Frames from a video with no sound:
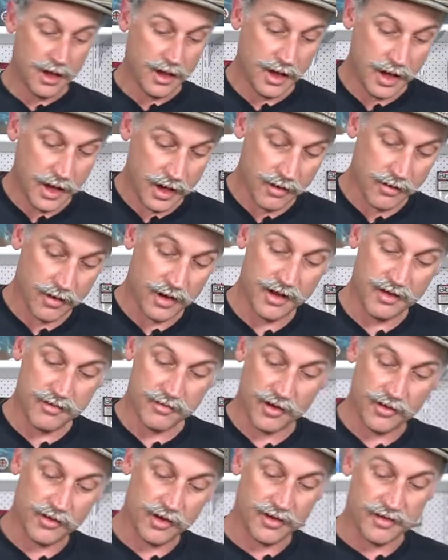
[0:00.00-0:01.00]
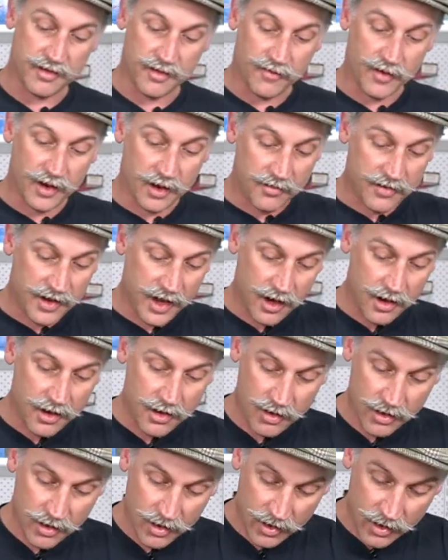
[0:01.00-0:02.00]
Here it is, my trusty Phillips head.
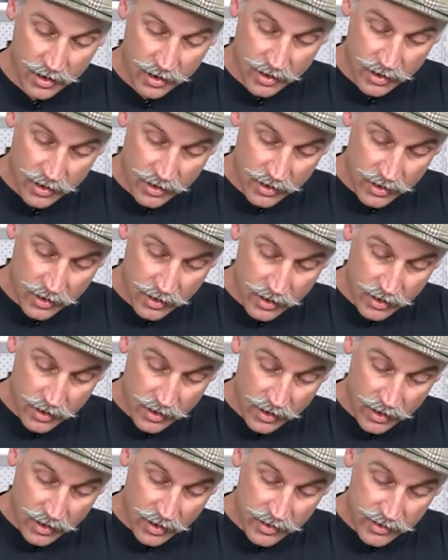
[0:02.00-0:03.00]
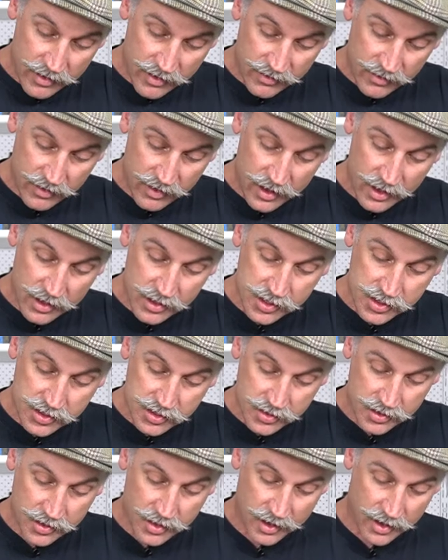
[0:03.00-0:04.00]
It's going to
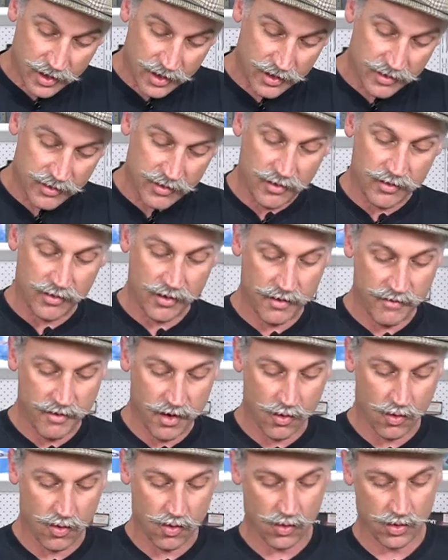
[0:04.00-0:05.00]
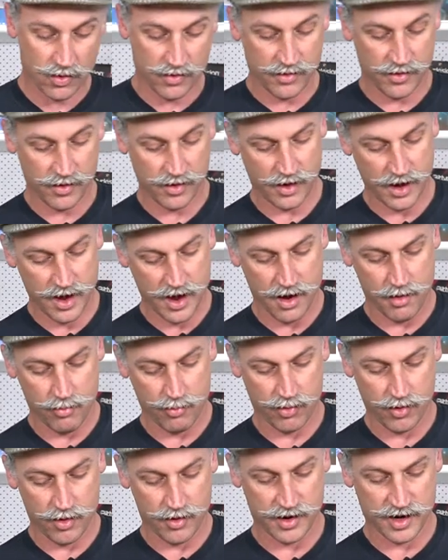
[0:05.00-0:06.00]
ensure, because the servo horns are prone